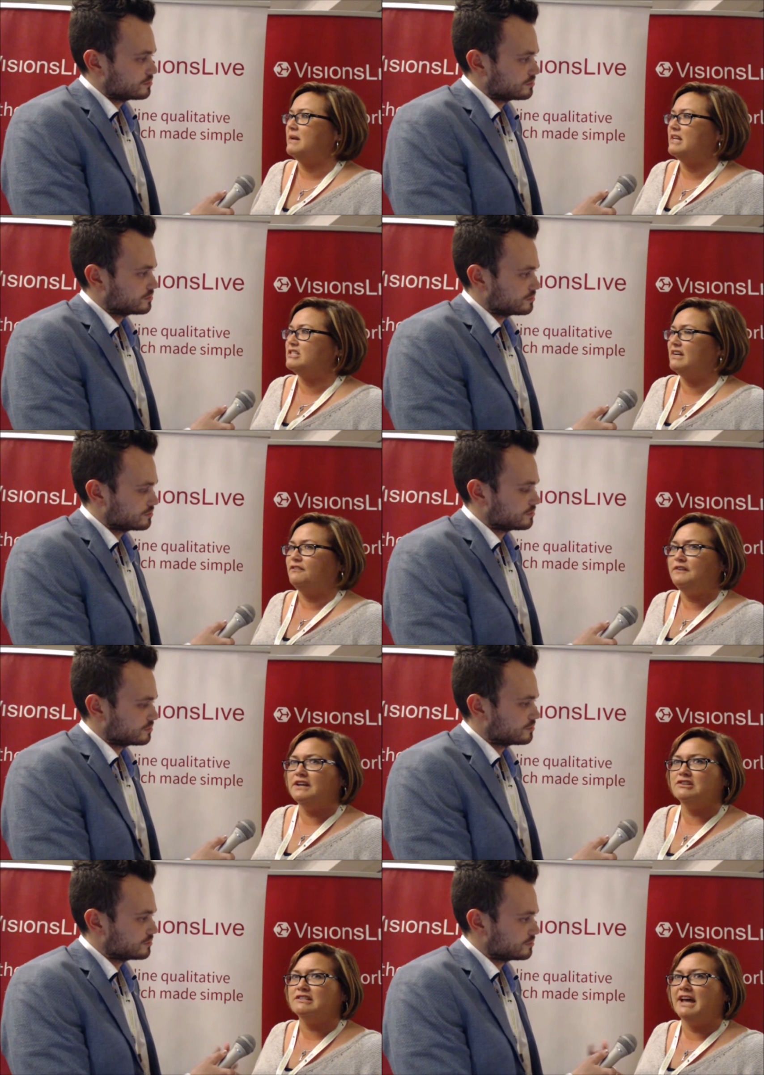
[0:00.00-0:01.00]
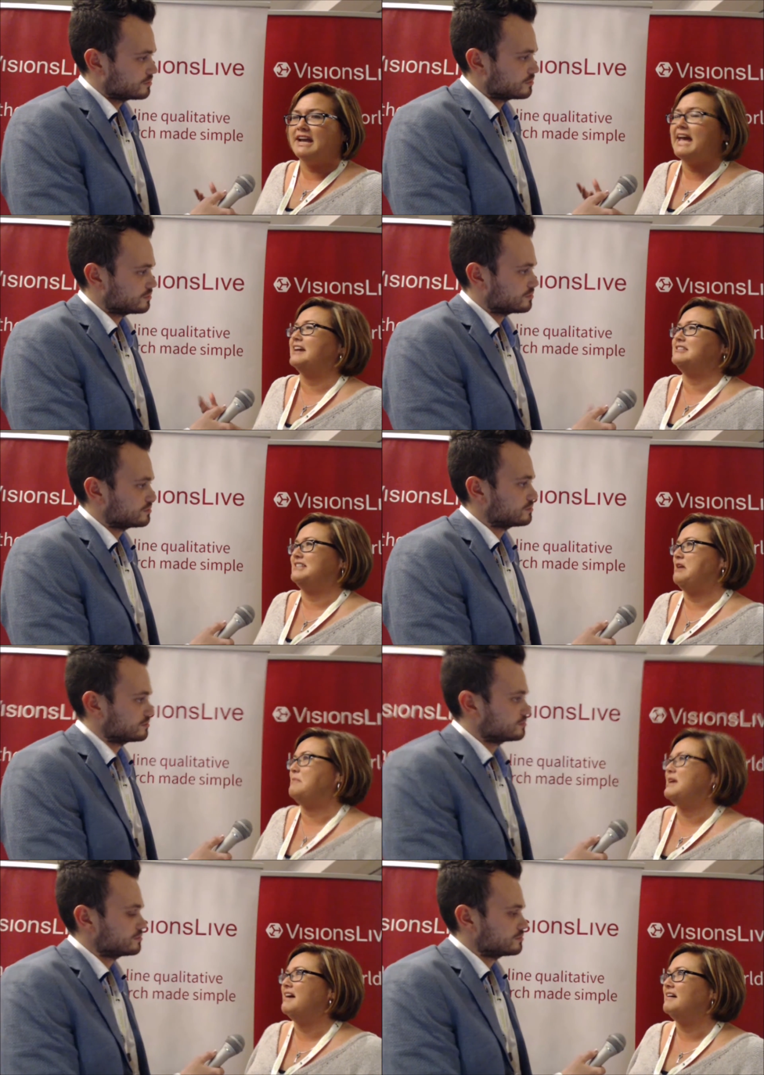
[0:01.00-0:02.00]
Speaker 1: It's, it feels like
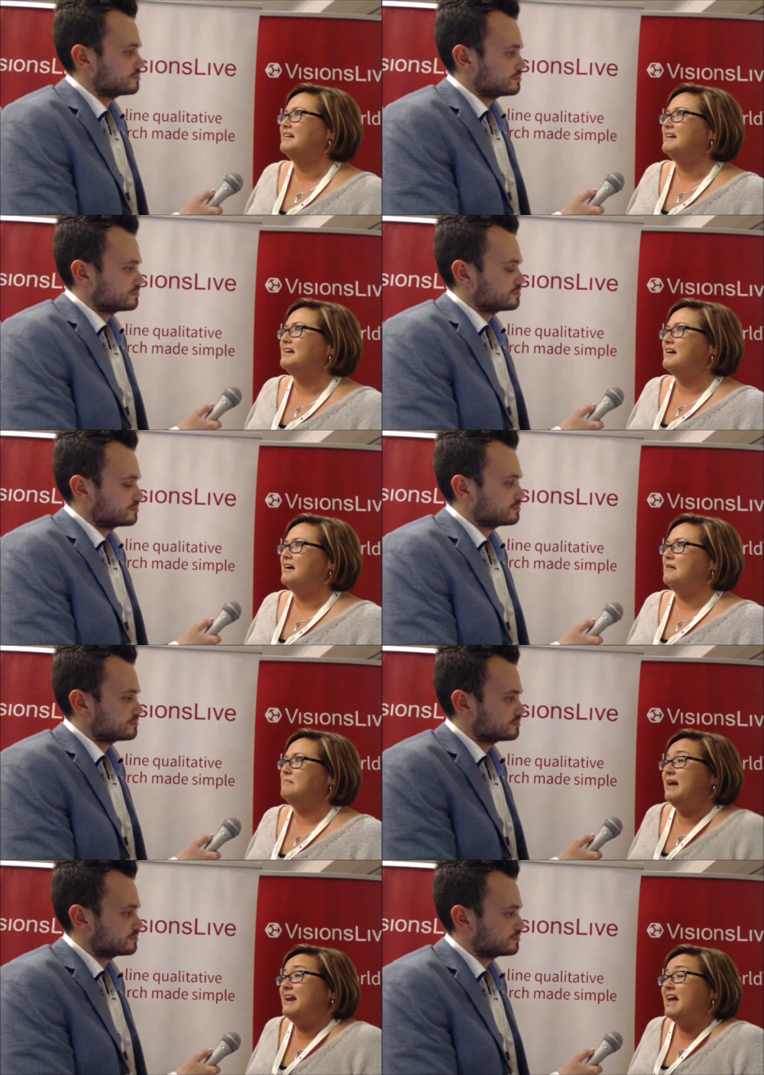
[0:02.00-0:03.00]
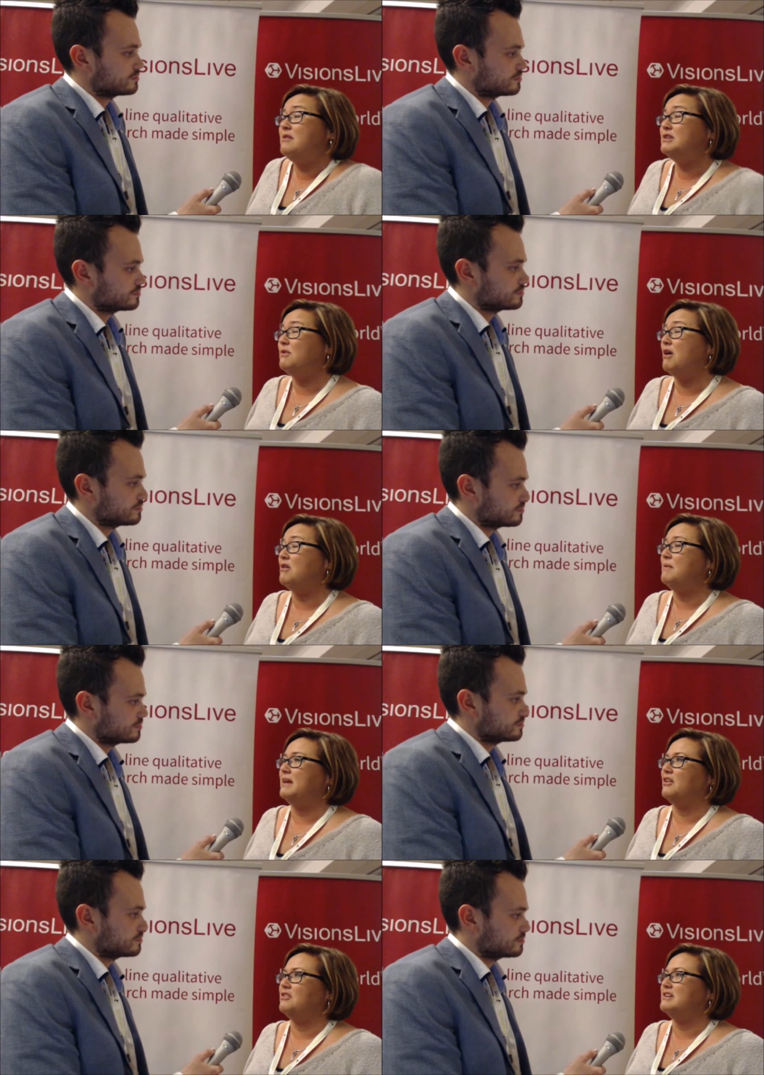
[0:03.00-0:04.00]
academia. Um, and I always walk away
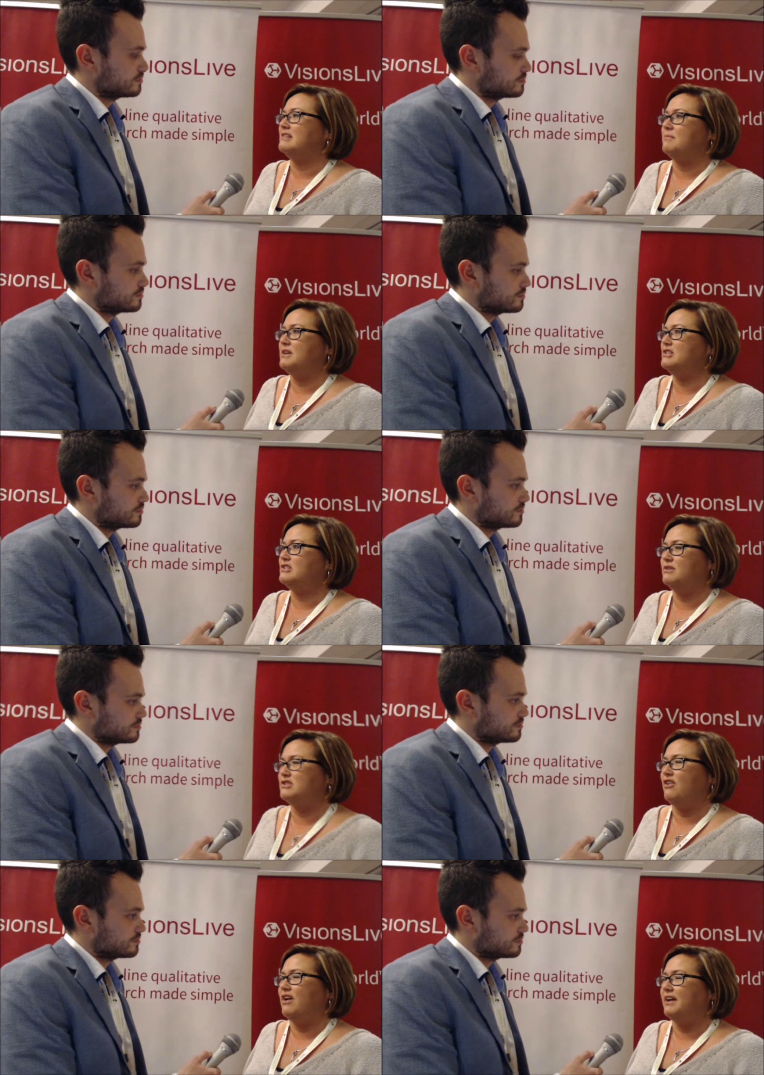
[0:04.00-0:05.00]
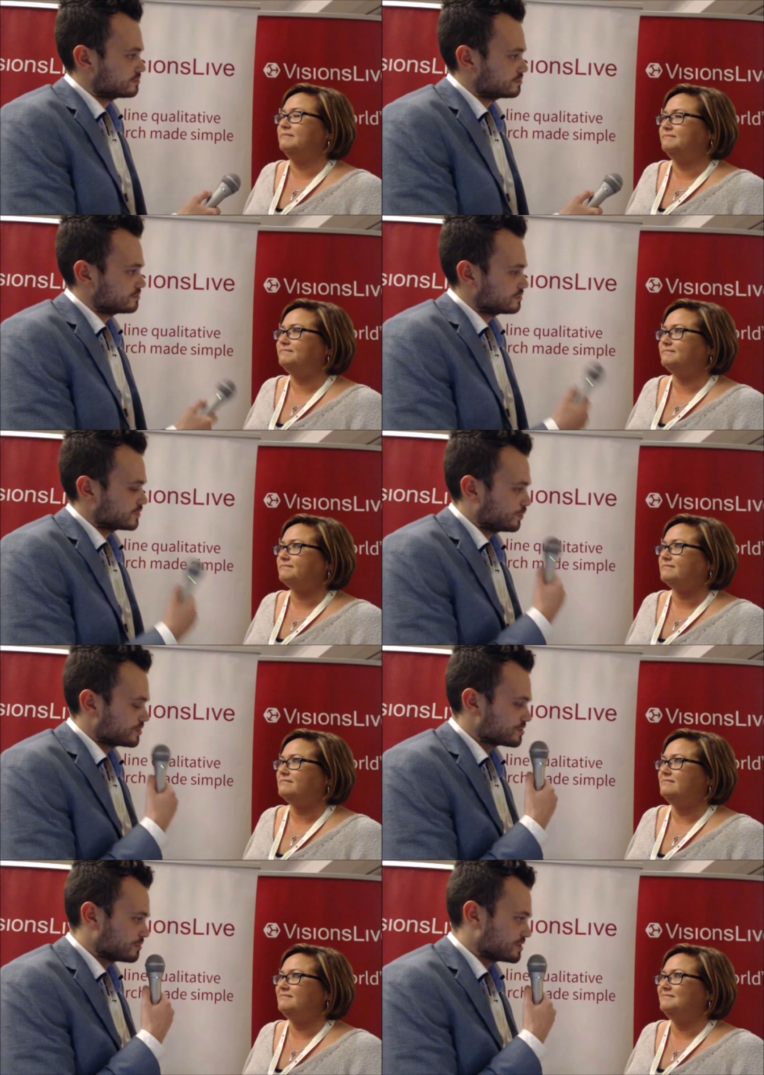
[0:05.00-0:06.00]
learning something, so it's great.
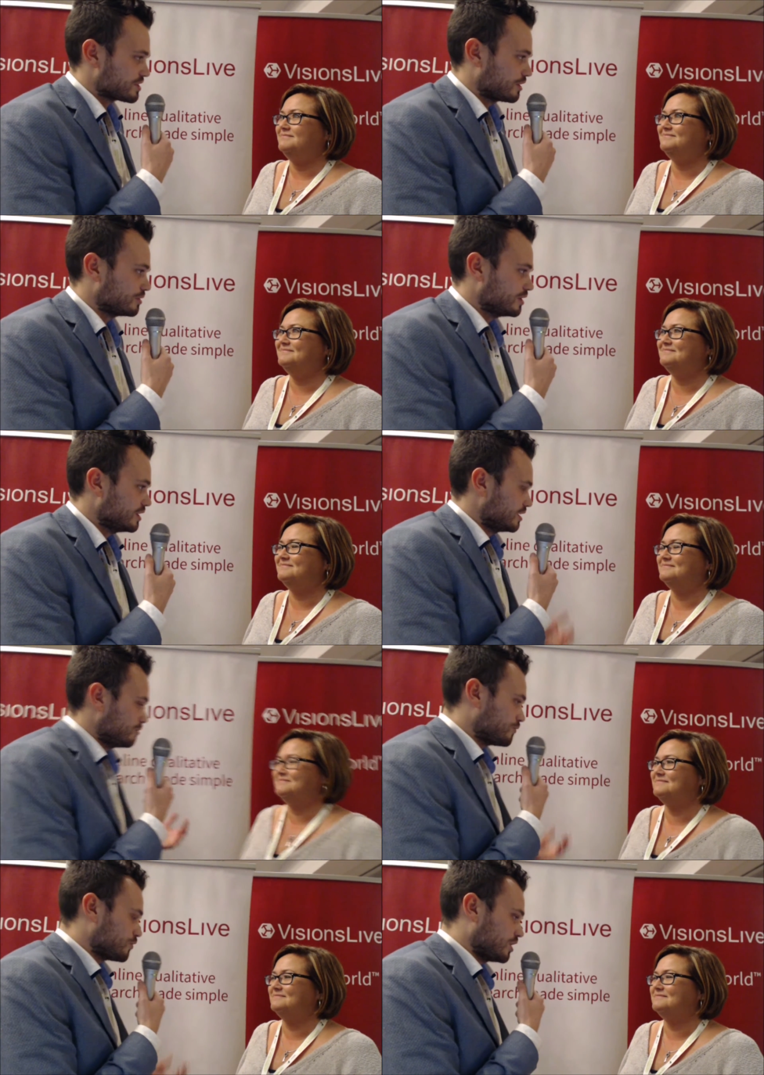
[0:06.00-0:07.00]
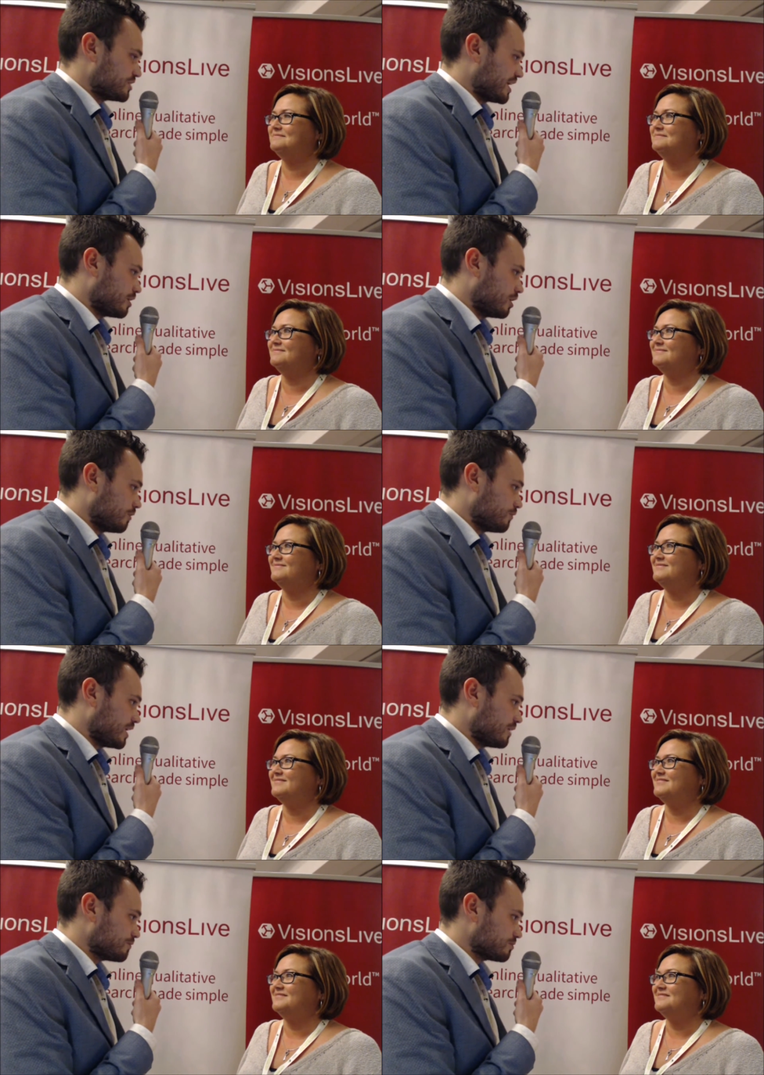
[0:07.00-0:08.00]
Speaker 2: Awesome. And so we've got a day and a half
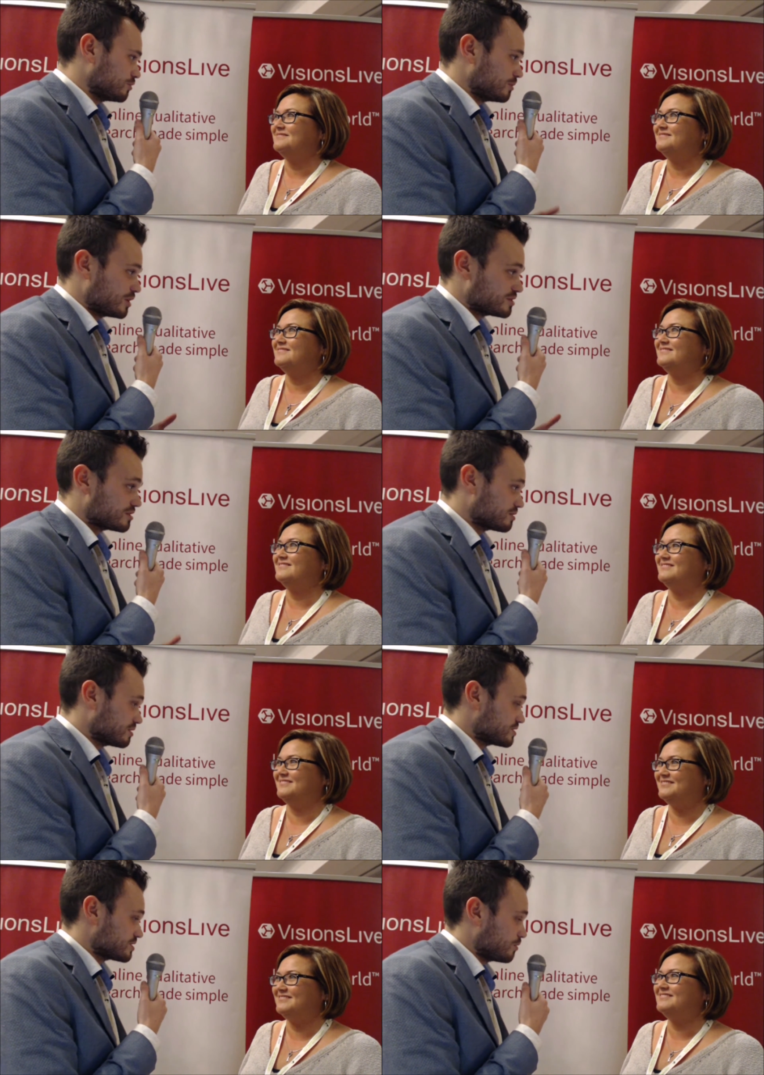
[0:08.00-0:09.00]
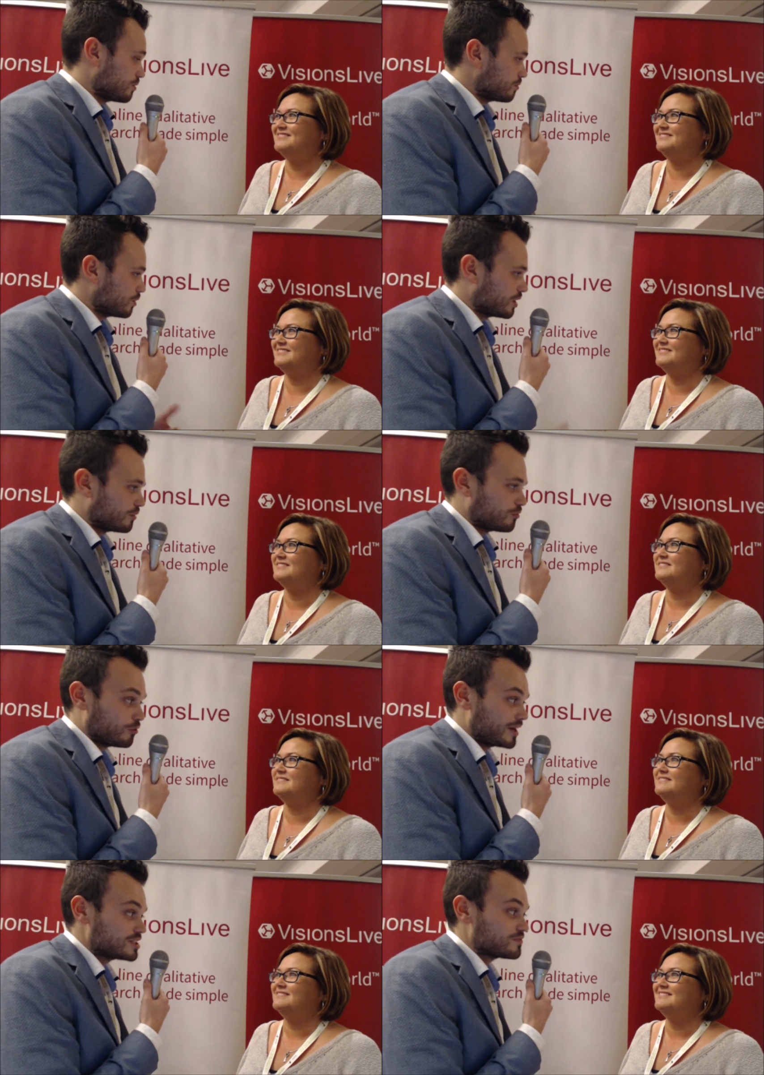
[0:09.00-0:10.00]
left almost. So what, what
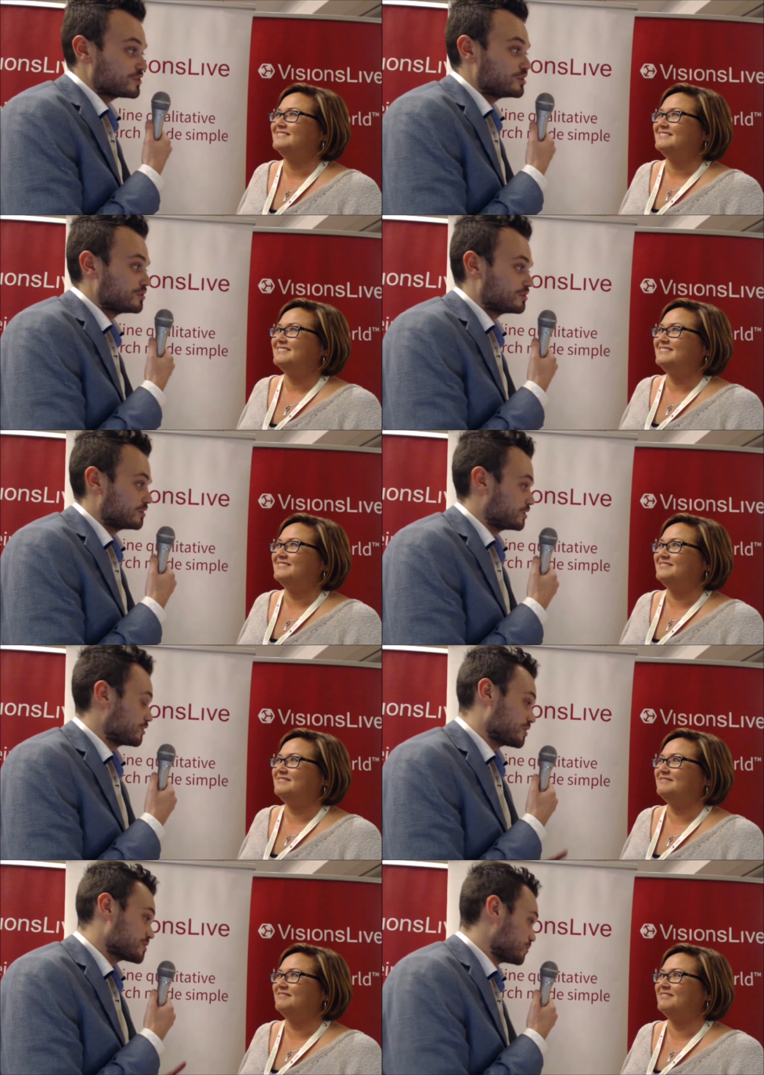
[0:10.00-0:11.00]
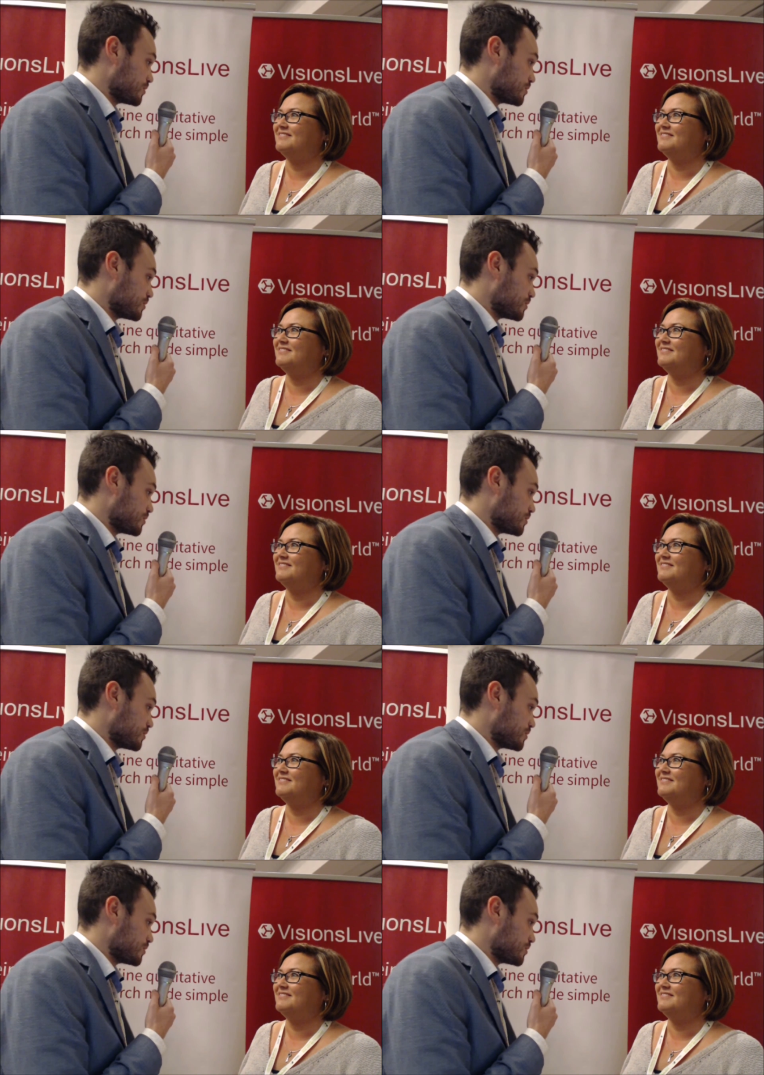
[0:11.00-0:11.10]
remains for you? Are you going to explore the